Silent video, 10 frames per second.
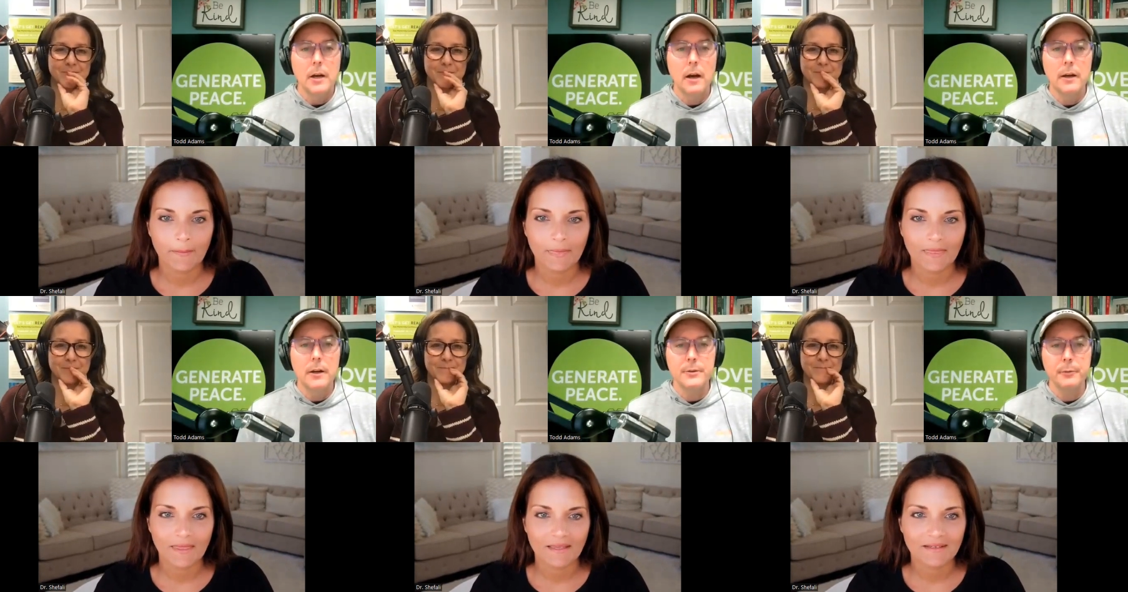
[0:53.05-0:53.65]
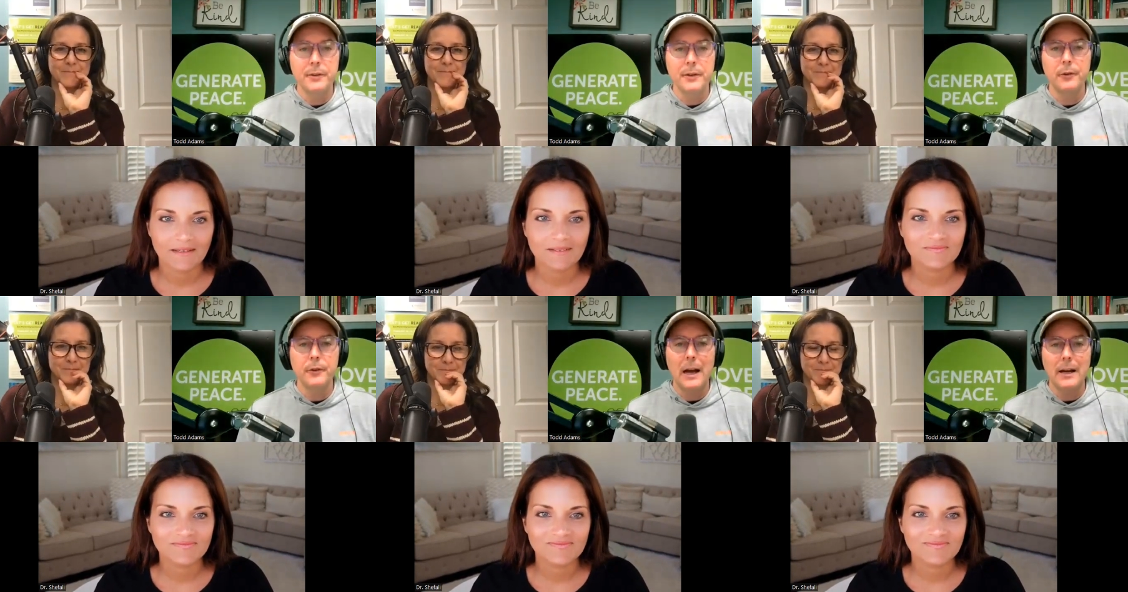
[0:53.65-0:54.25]
Speaker 1: uh, she received
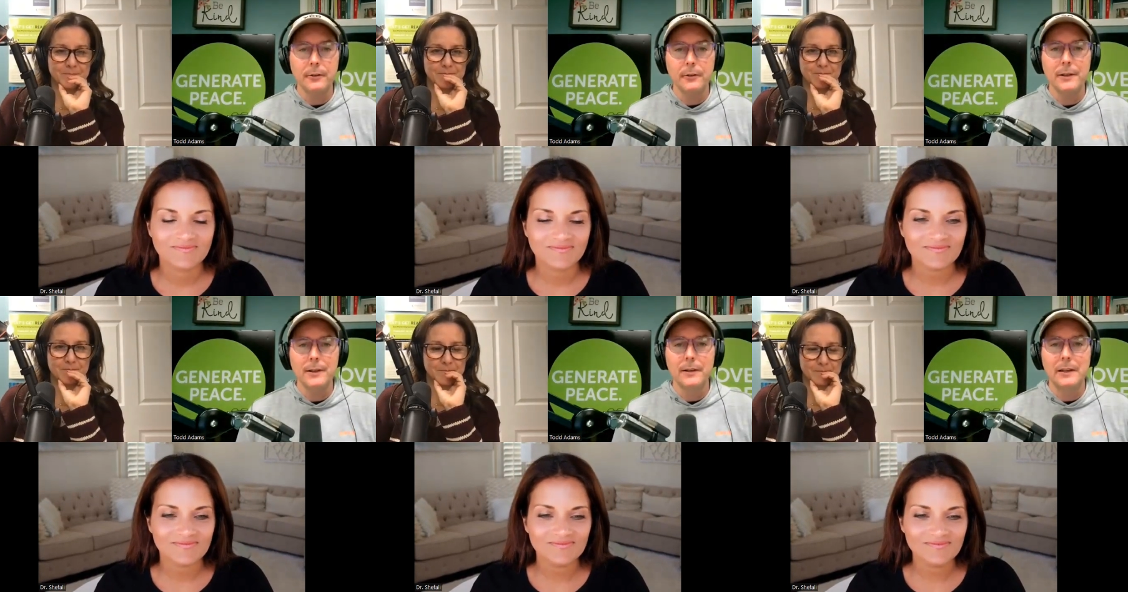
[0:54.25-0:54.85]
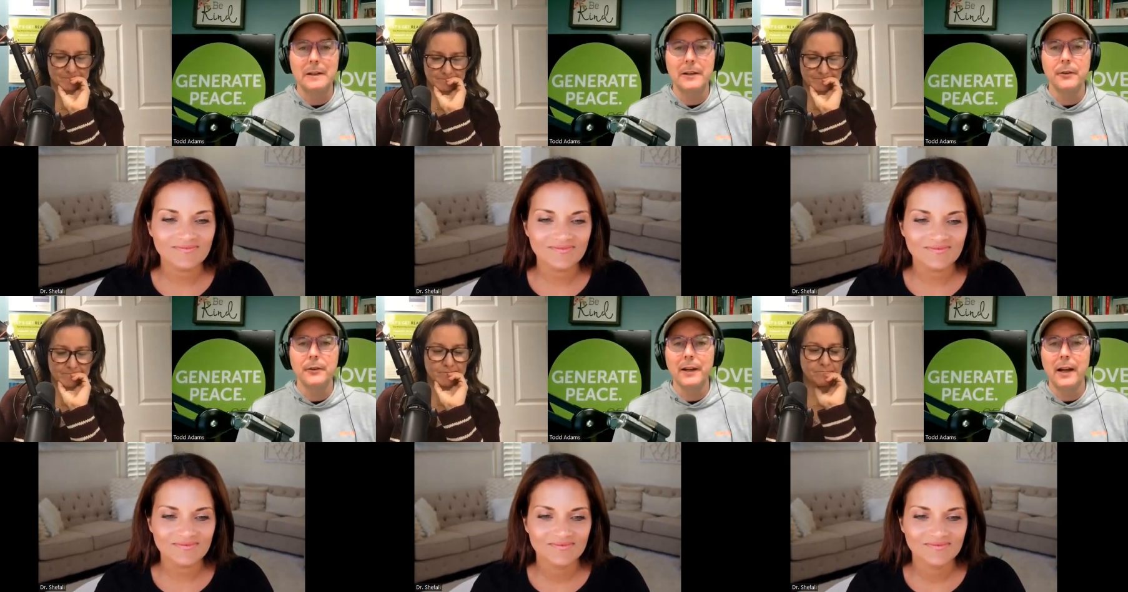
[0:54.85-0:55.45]
her doctorate in
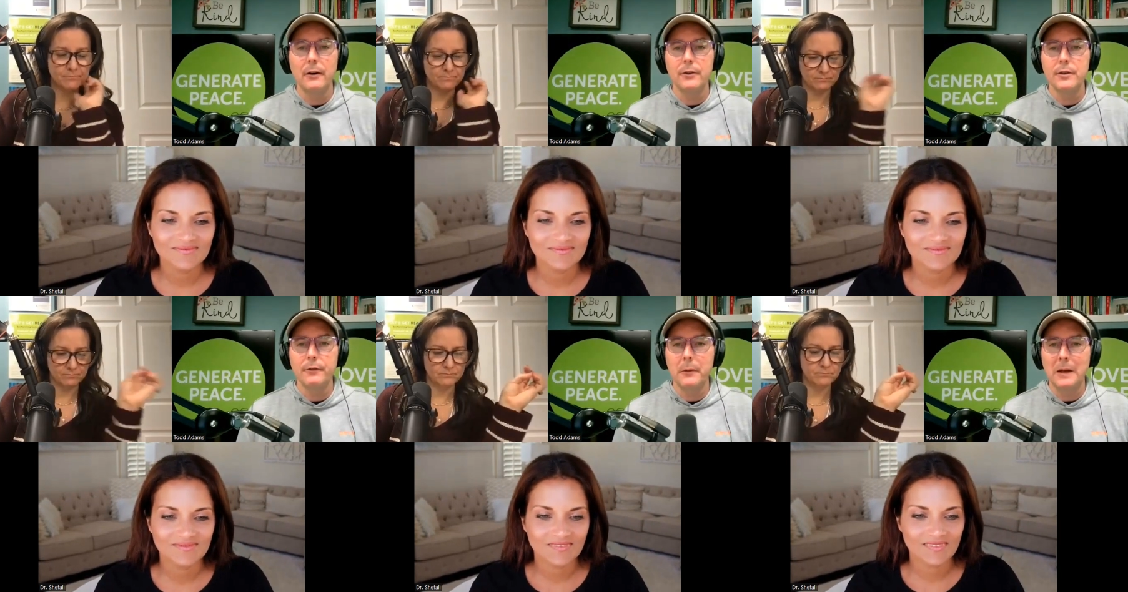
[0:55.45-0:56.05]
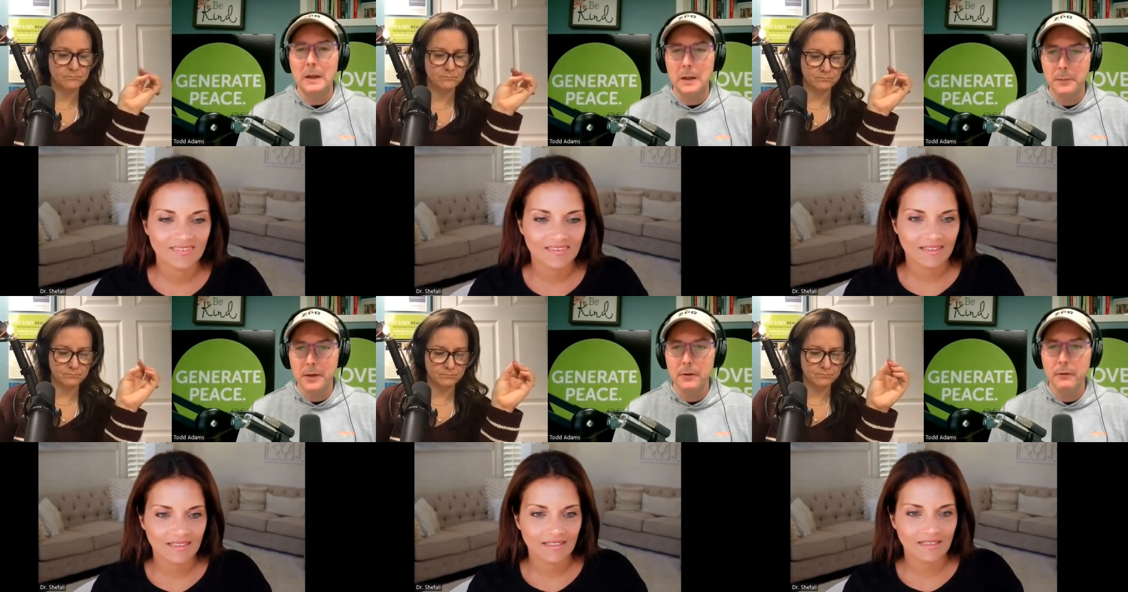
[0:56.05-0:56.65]
clinical psychology from
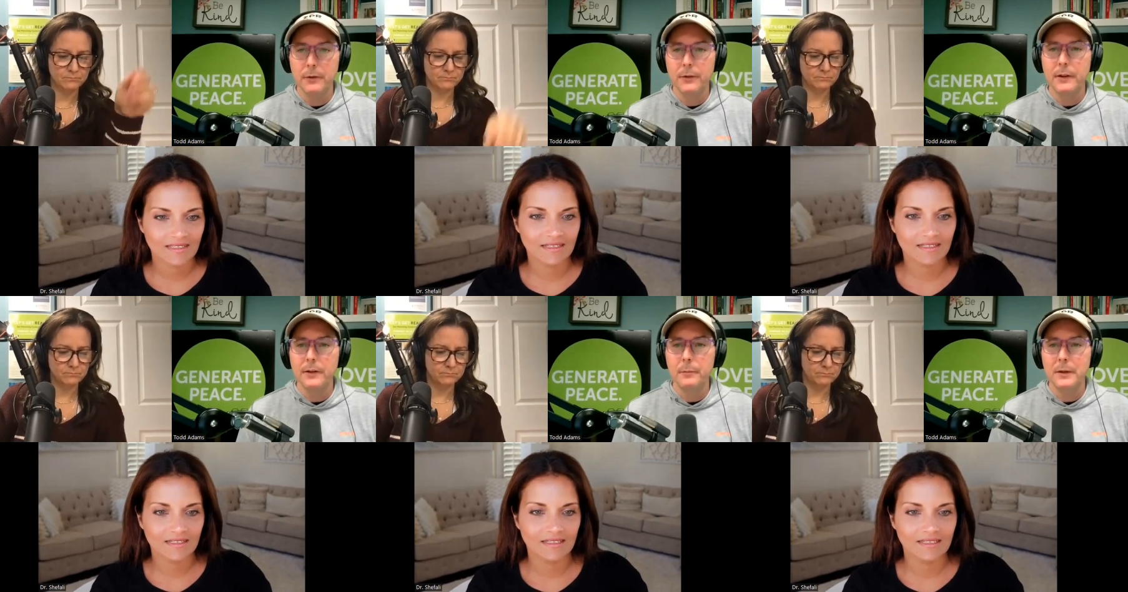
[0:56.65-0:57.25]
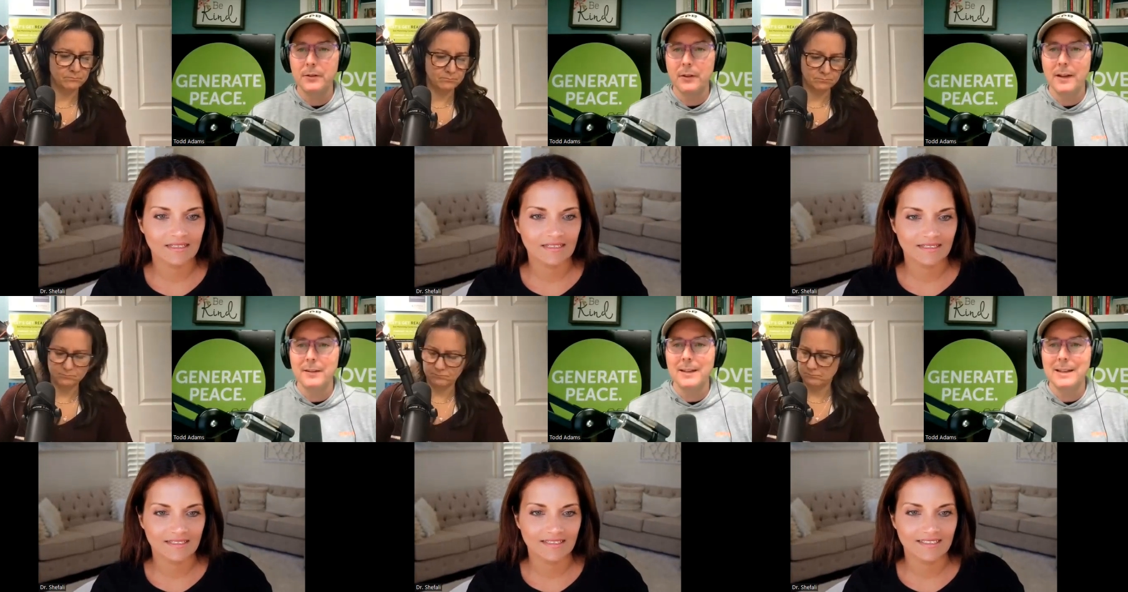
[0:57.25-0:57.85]
Columbia University,
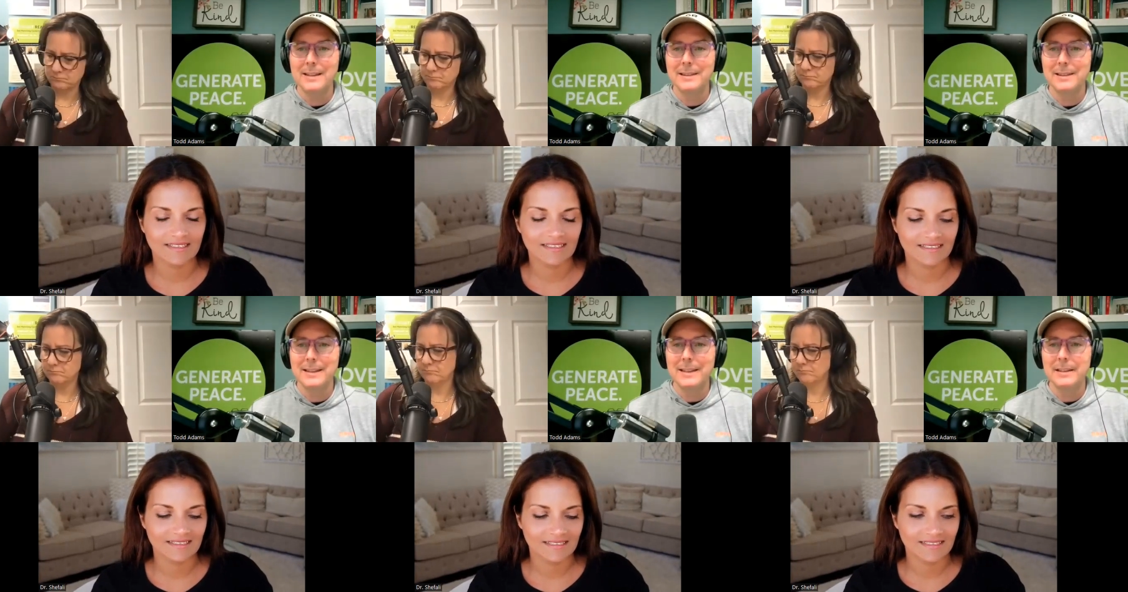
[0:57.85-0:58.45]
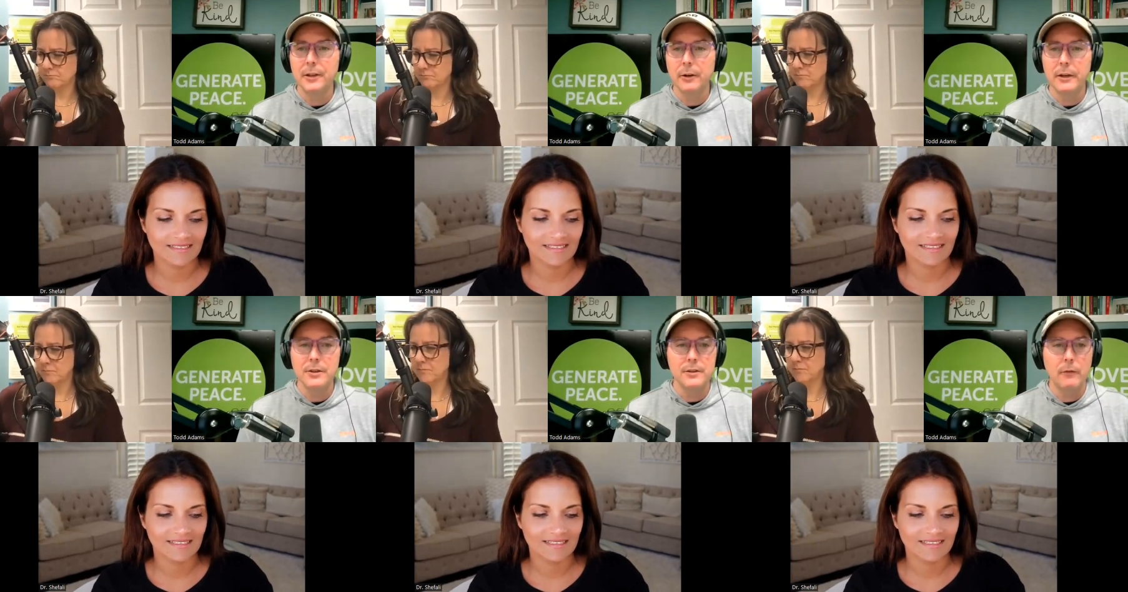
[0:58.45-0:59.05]
specializing in the
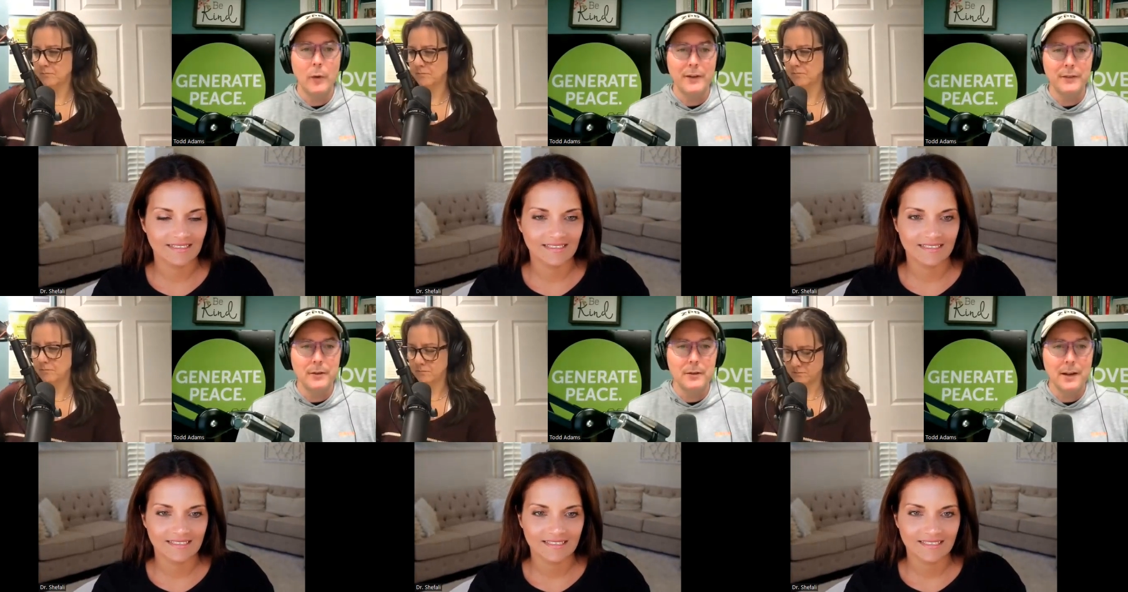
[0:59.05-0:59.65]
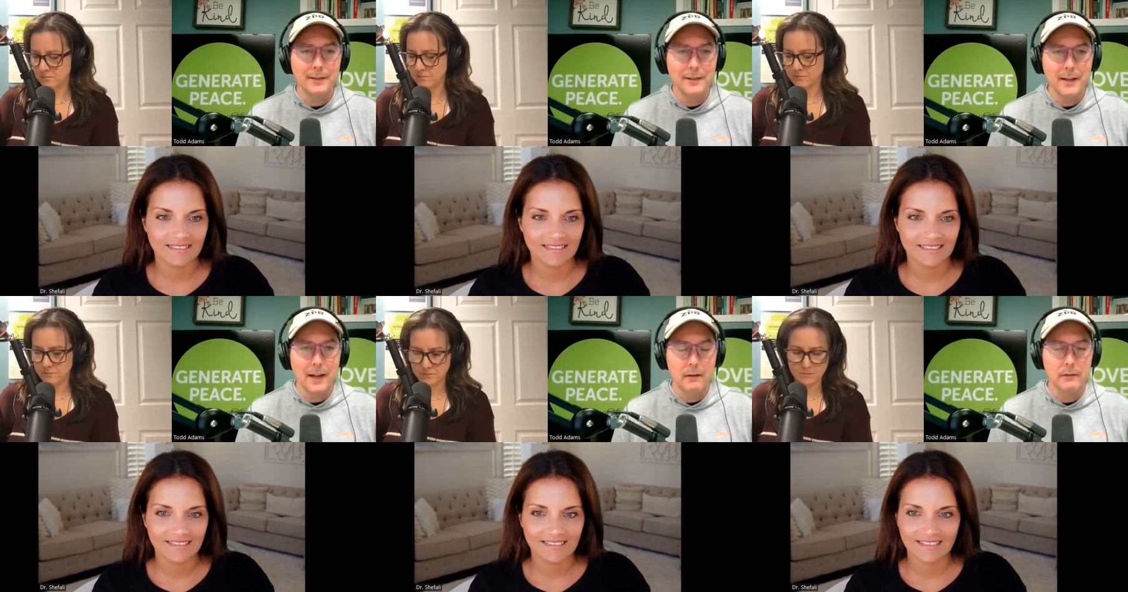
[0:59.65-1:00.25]
integration of Western
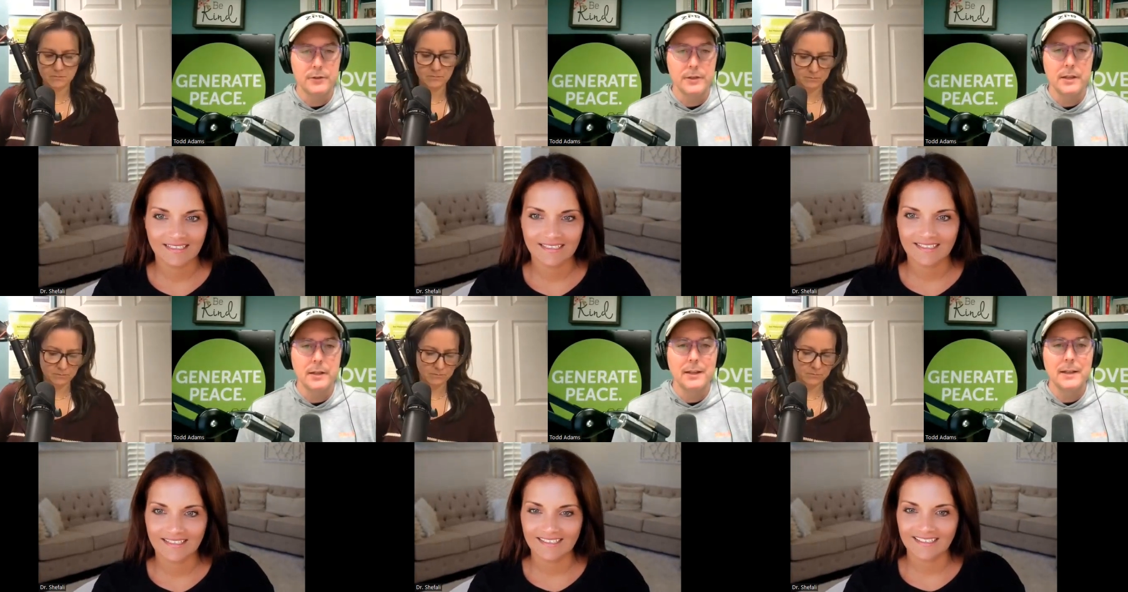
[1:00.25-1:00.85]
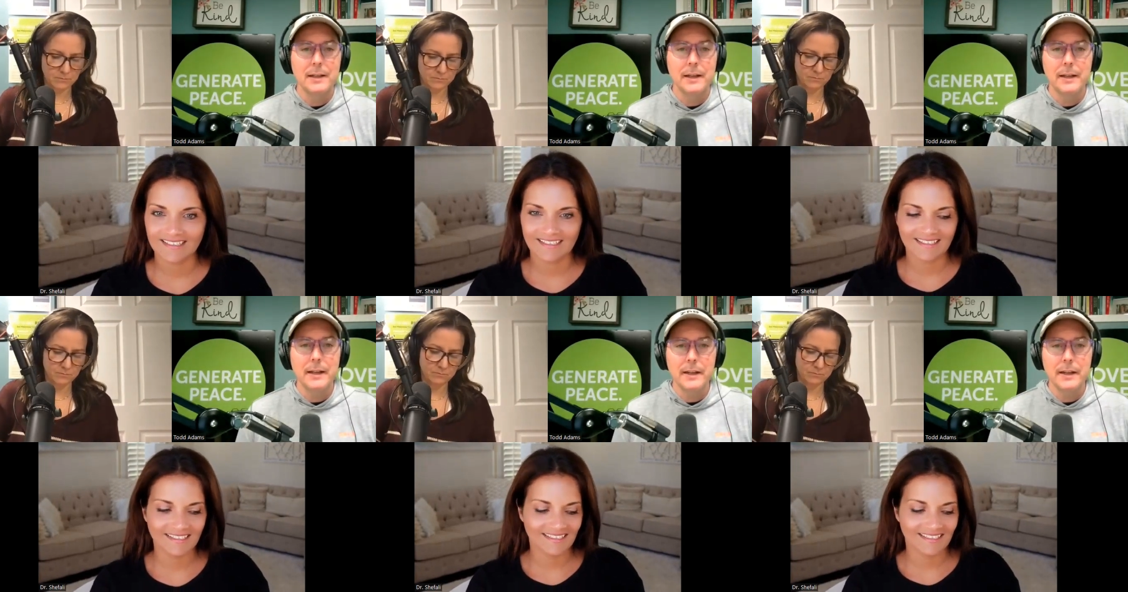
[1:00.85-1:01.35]
psychology and